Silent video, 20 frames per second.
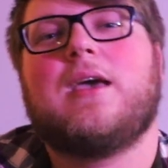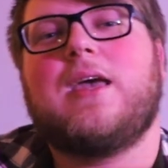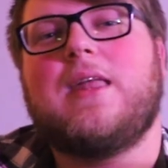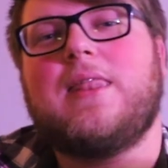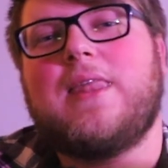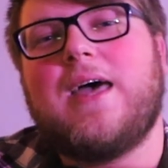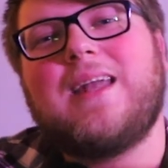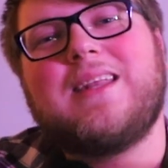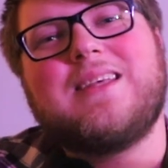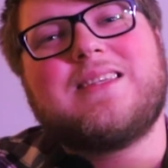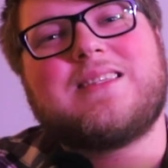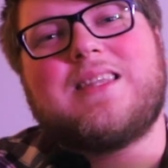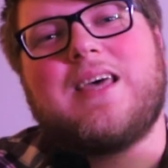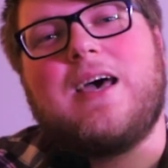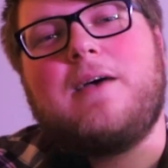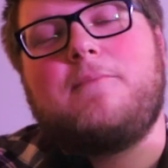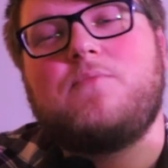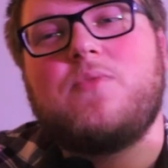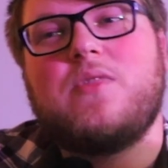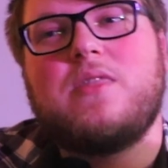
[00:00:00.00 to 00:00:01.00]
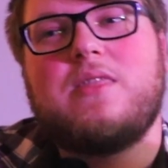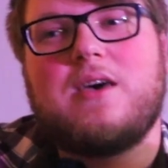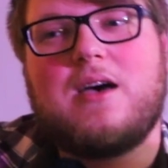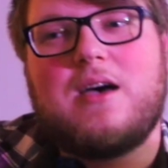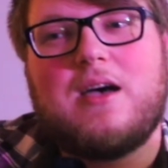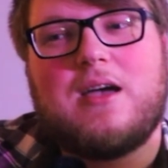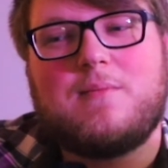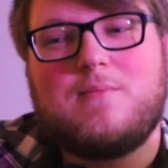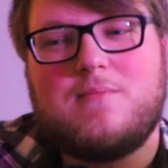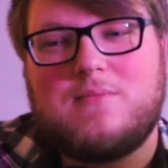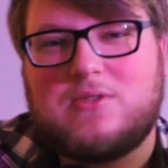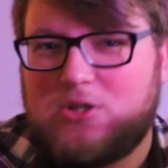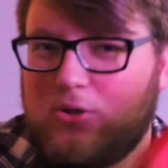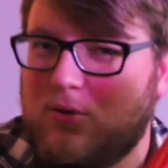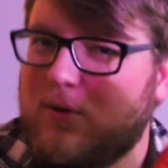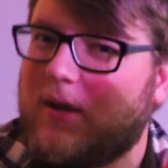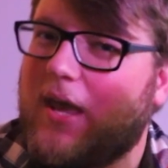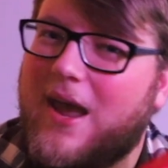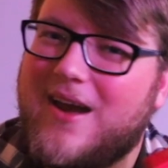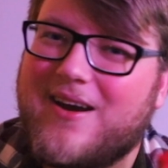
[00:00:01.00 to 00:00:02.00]
And that is that the
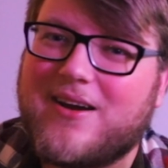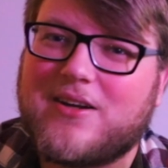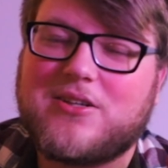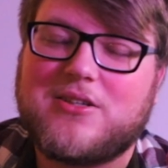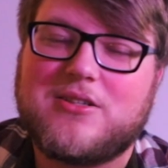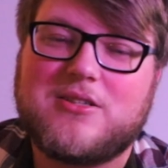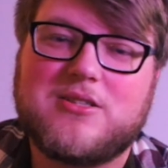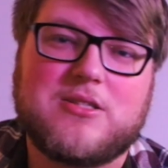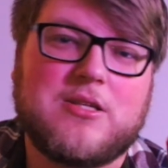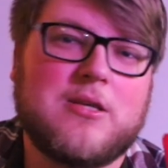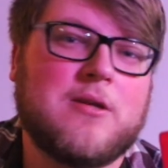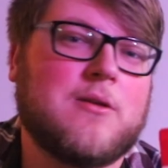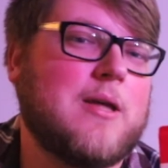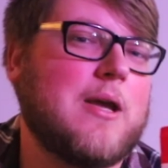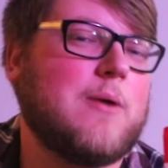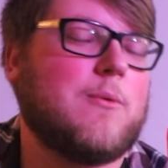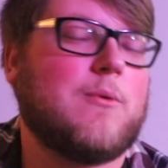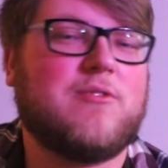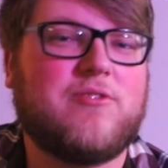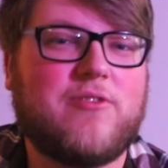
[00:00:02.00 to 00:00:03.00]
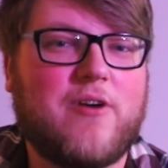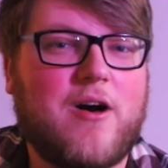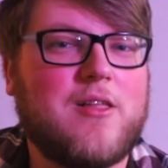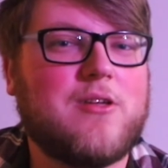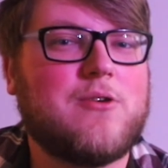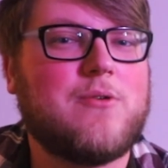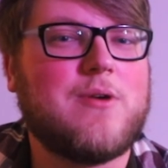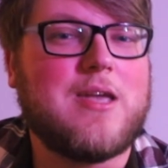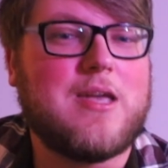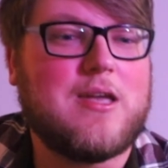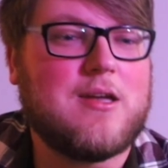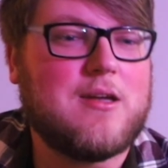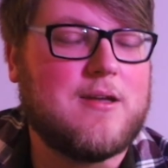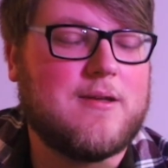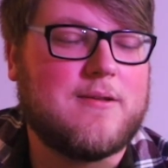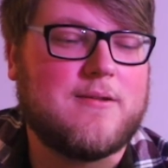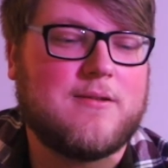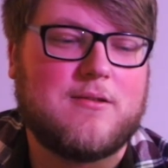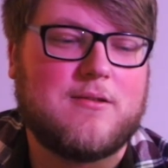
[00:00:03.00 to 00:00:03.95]
two characters, like we're following